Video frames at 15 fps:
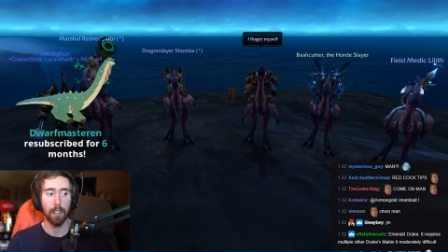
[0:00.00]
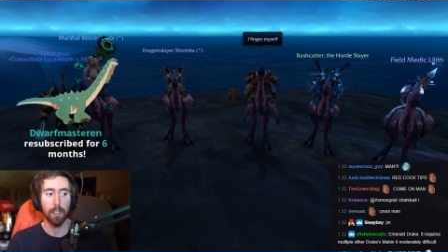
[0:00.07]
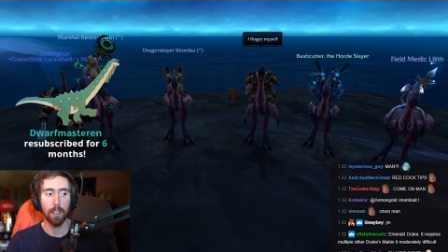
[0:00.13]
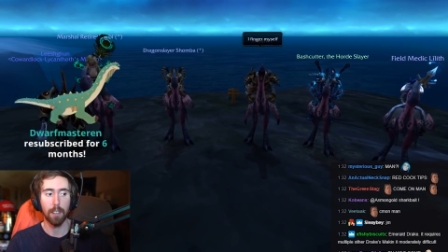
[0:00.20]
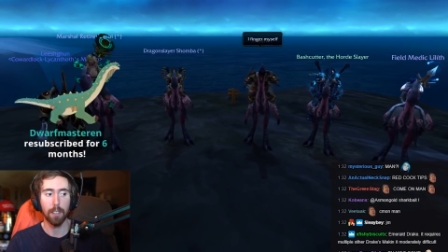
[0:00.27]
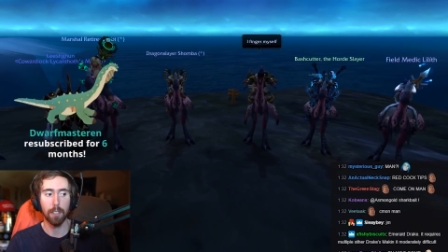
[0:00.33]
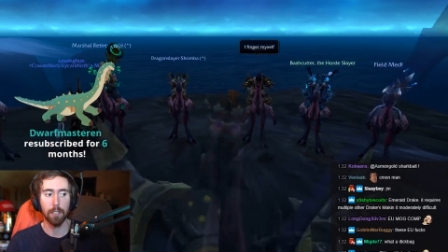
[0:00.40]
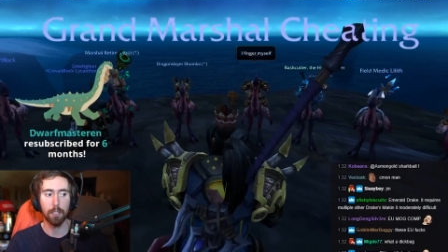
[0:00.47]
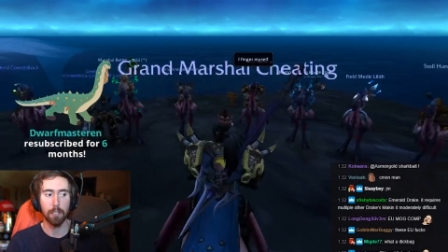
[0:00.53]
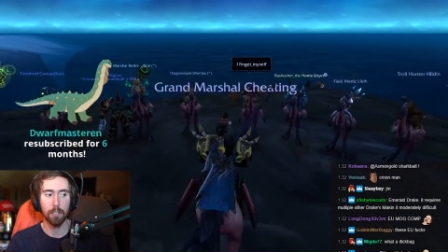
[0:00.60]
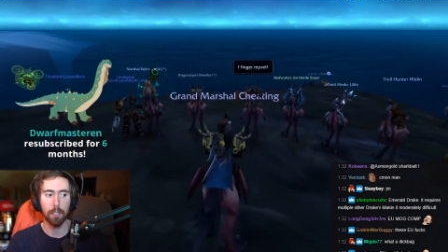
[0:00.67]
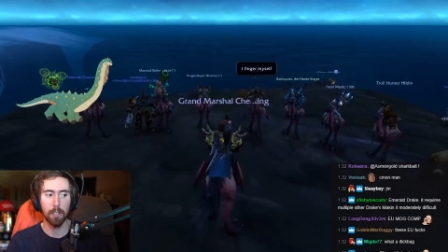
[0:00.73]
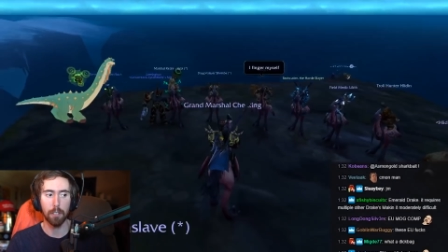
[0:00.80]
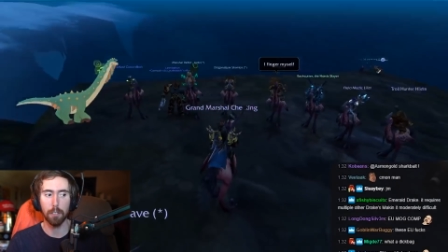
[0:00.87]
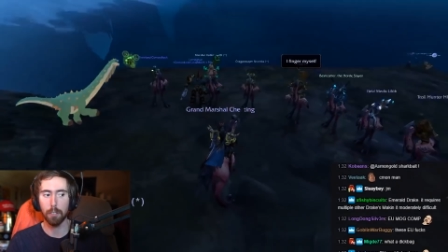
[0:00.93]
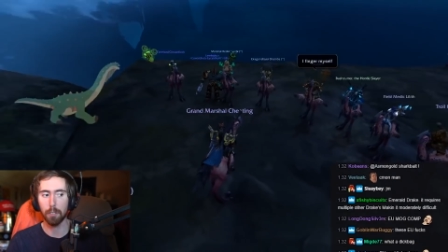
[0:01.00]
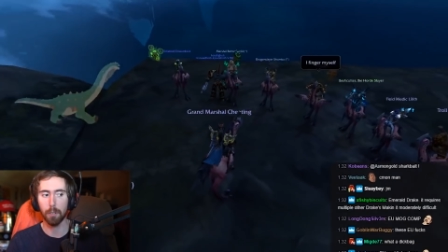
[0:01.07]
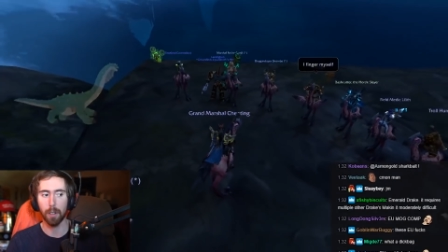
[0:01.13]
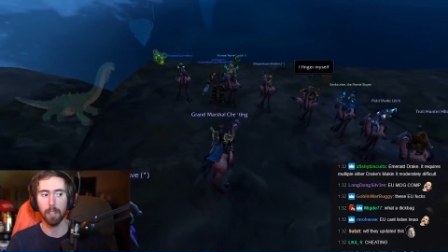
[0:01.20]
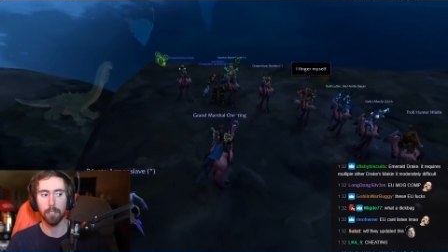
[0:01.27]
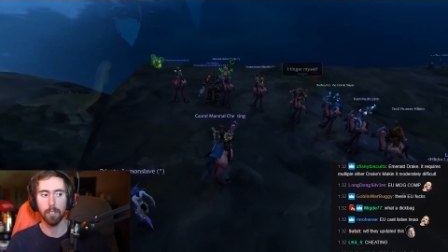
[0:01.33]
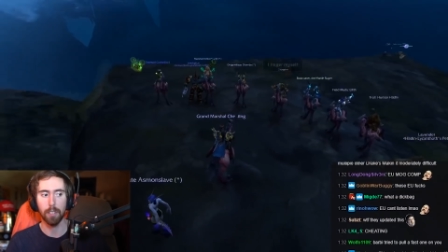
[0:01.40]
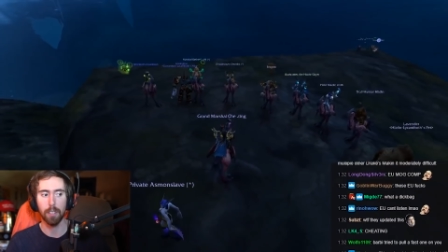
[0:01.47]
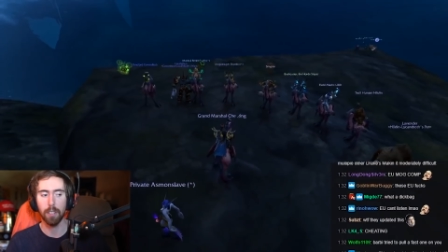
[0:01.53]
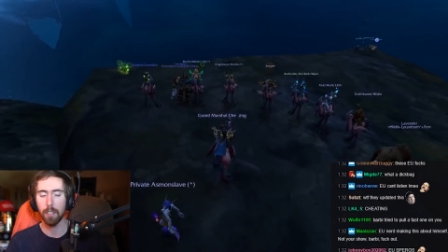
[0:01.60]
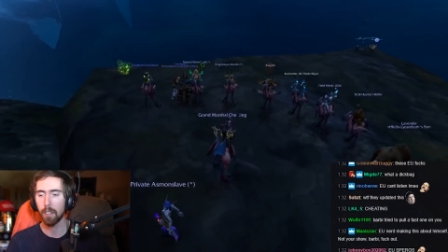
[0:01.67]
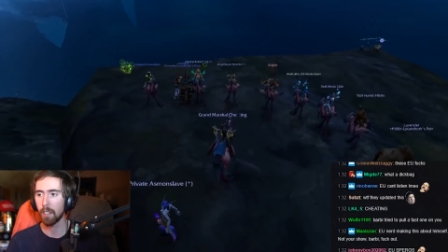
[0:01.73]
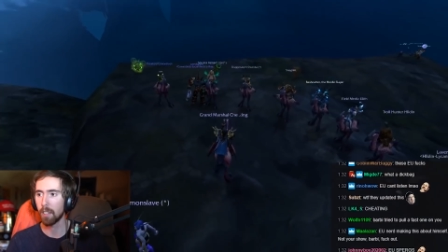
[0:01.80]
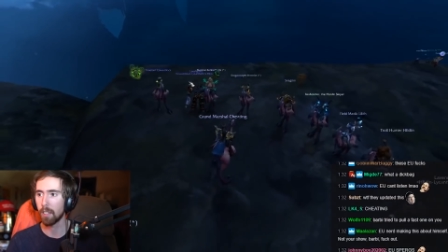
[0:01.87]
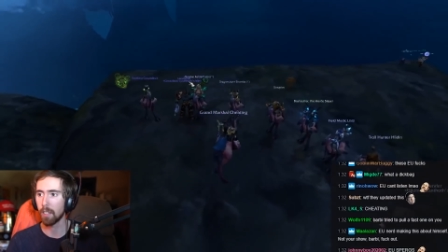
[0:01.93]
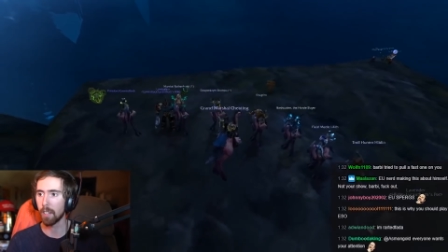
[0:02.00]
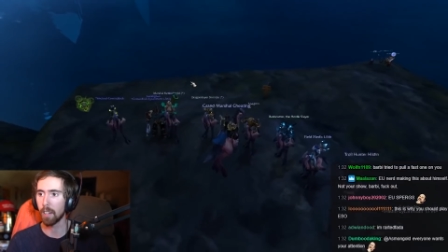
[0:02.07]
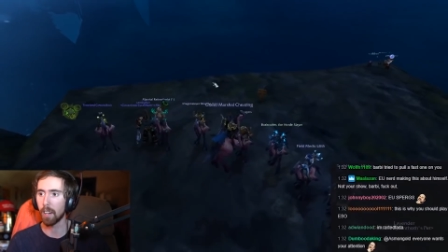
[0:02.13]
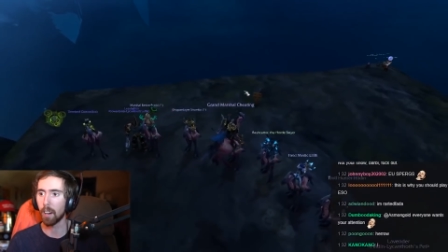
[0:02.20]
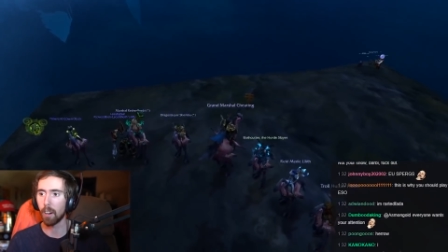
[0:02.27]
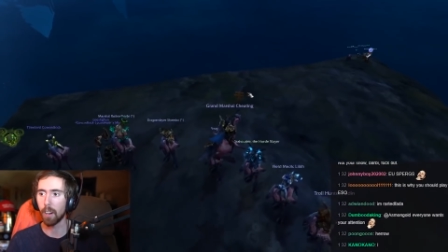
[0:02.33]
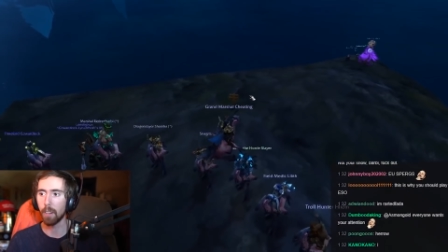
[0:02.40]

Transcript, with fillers: This is this is crazy. Yeah. All right.